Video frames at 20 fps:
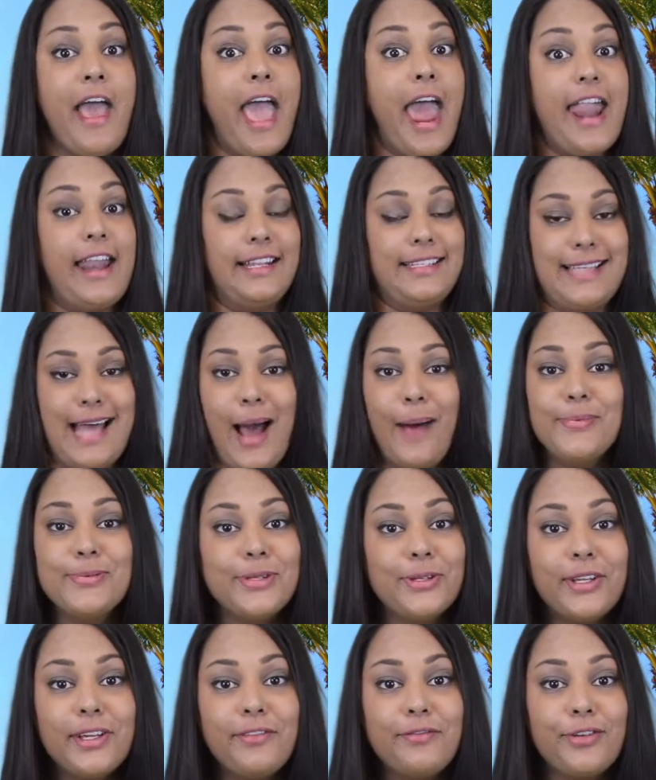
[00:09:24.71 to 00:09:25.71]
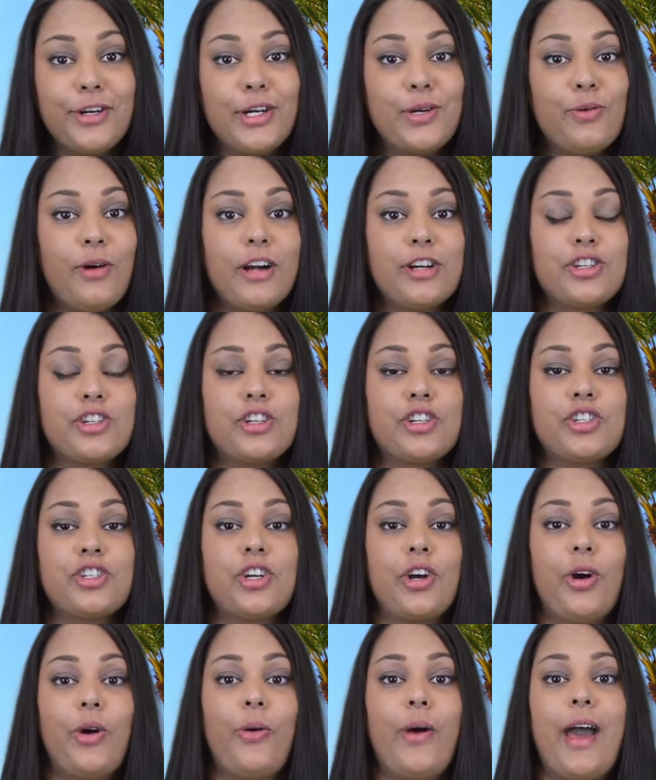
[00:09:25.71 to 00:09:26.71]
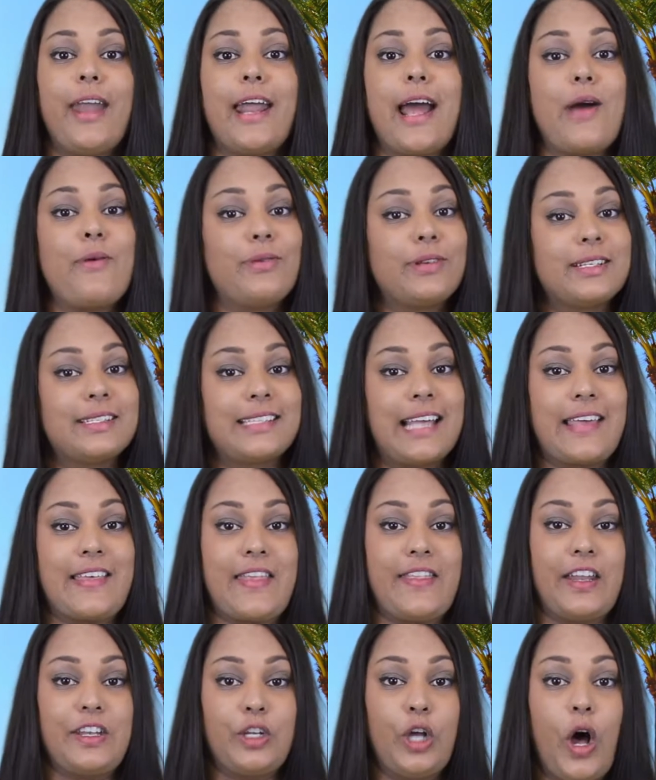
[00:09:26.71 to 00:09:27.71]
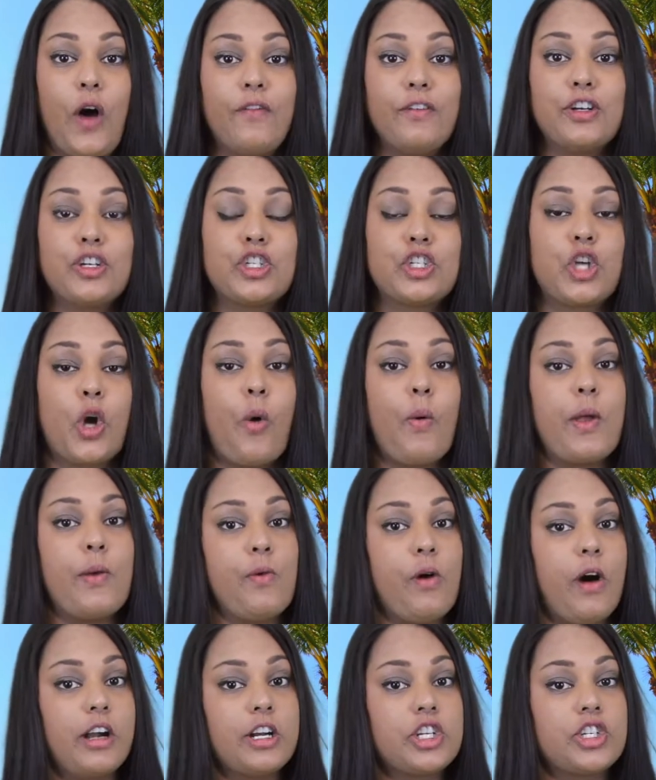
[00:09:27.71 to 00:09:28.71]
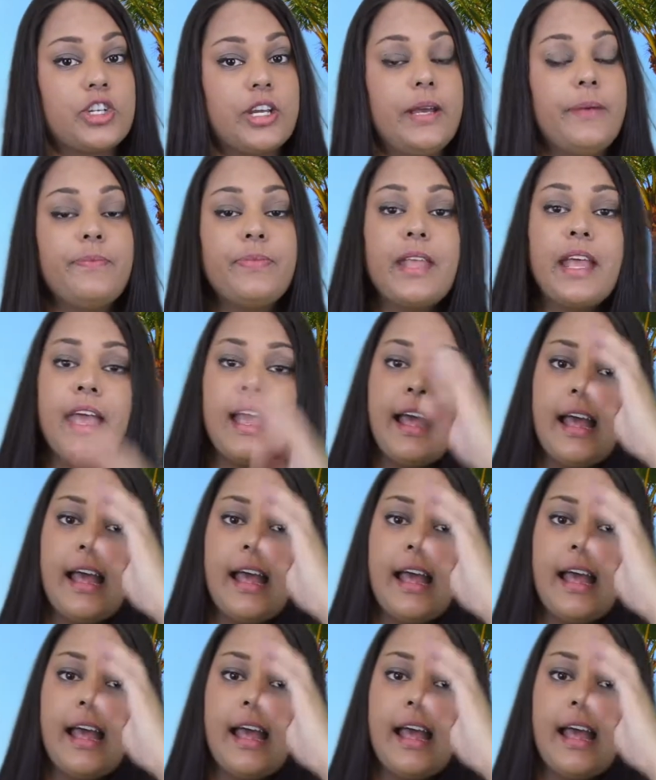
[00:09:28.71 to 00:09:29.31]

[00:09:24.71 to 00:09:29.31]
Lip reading: And it's absolutely free to watch the show, and I will say that the dolphin show, we watched it.